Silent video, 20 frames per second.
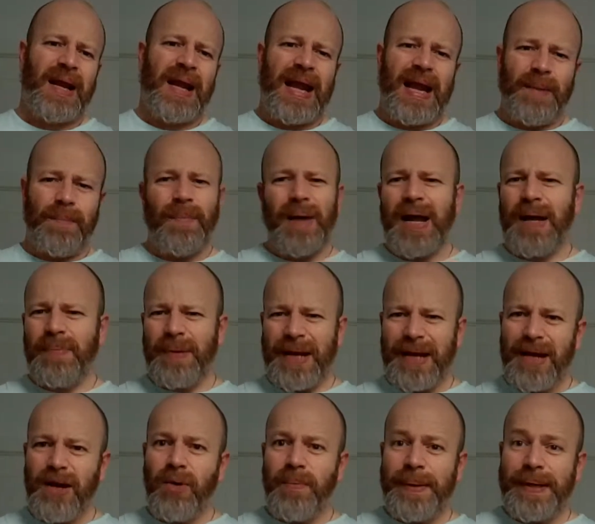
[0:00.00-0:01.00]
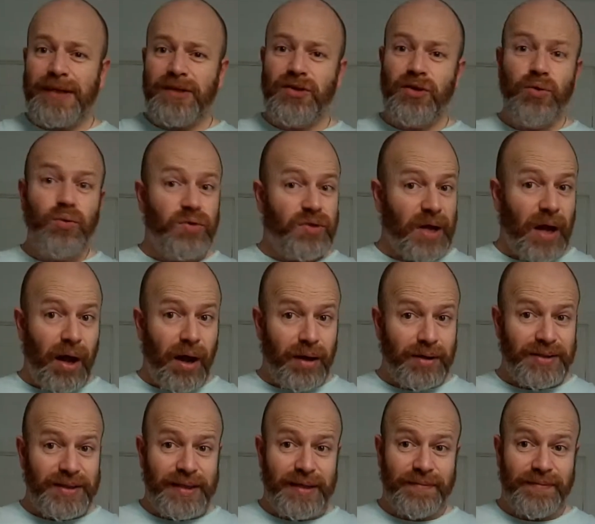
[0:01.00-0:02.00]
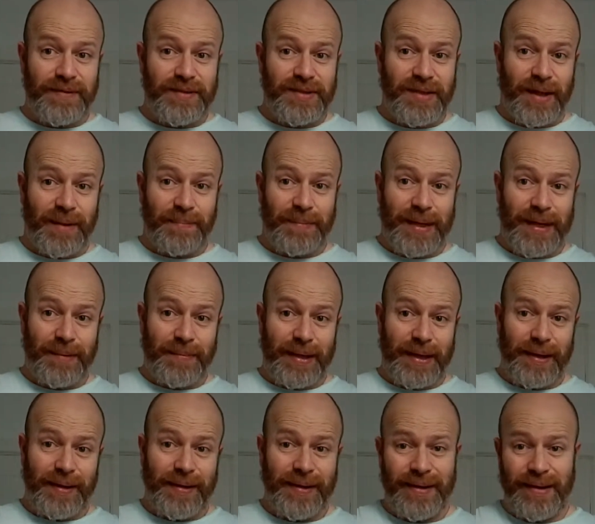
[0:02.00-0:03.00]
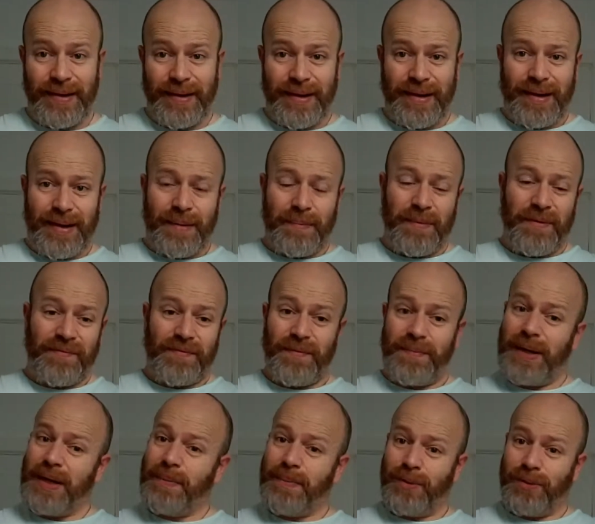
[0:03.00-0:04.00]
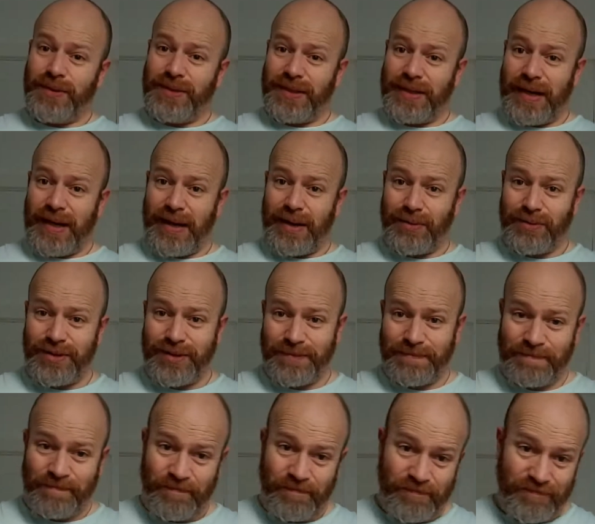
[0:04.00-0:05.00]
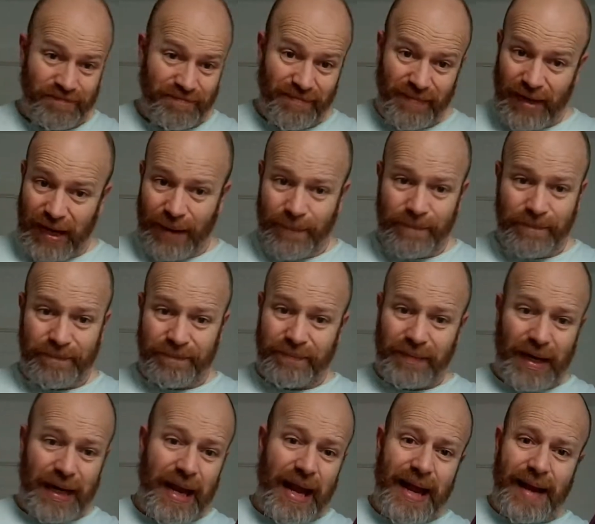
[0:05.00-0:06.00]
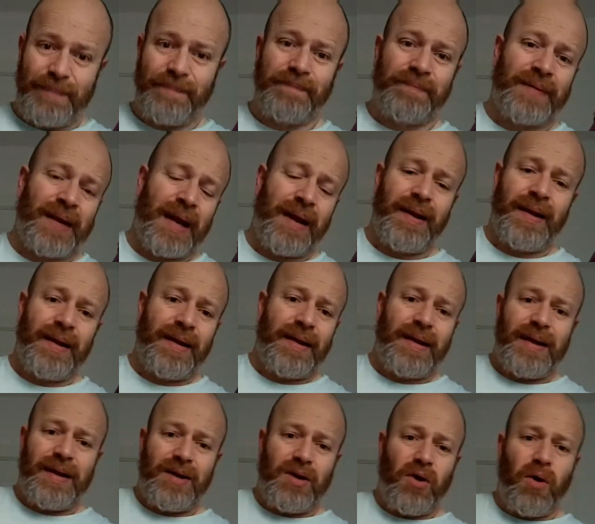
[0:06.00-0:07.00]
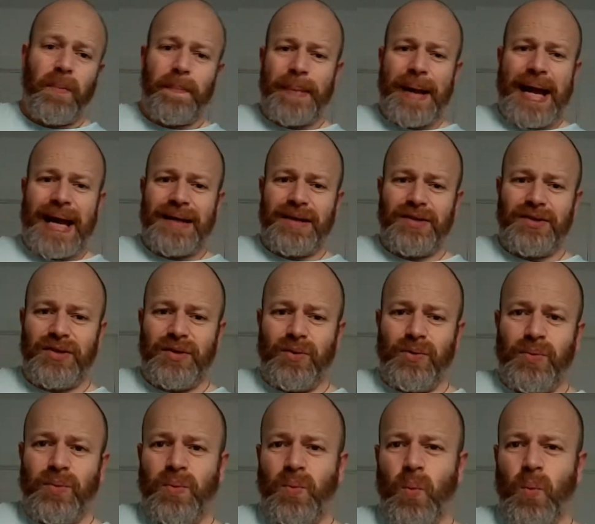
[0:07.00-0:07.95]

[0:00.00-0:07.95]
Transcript: It may be a little bit too tarty for some, maybe, but for me, boys and girls, yeah, not bad at all.